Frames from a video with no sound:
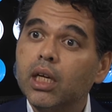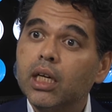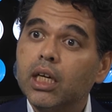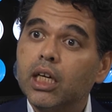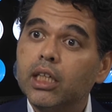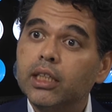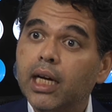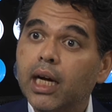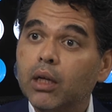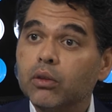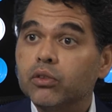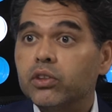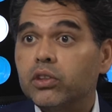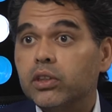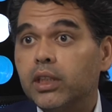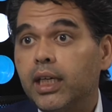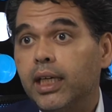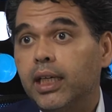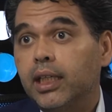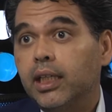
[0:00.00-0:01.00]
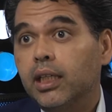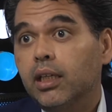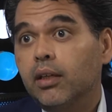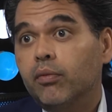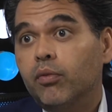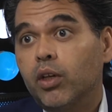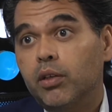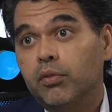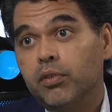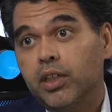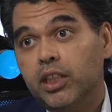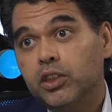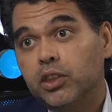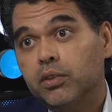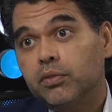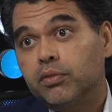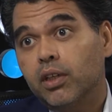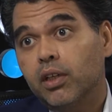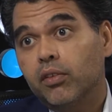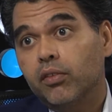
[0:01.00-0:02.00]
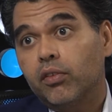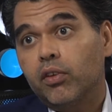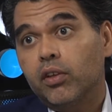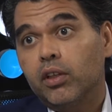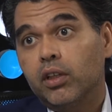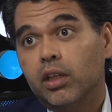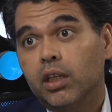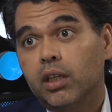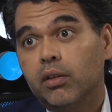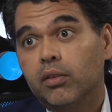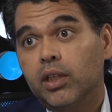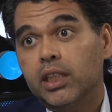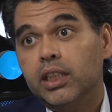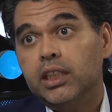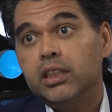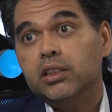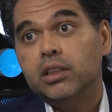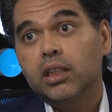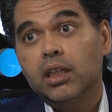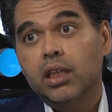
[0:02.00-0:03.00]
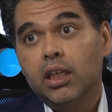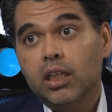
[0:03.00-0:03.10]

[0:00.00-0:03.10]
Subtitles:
announced a venture fund that is